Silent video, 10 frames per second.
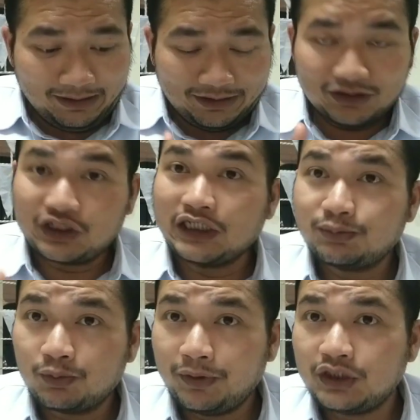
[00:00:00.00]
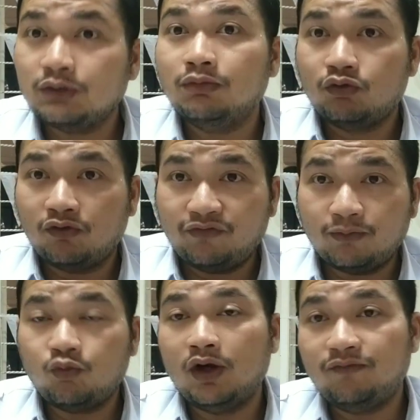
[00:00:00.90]
the transformation between
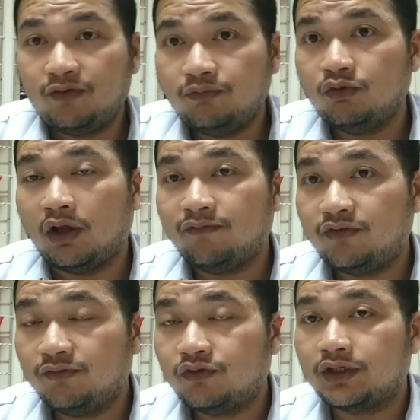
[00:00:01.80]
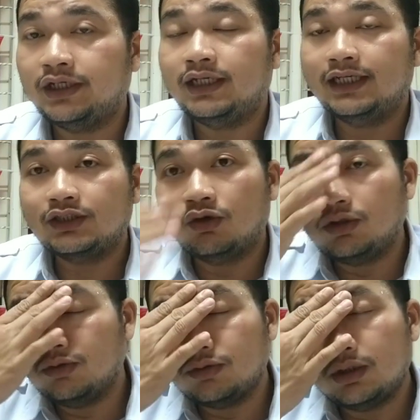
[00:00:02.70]
verb 1, verb 2, and verb 3 is
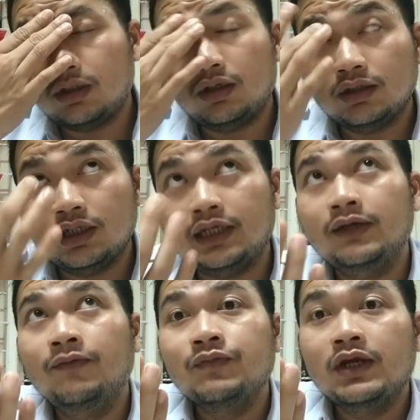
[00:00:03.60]
only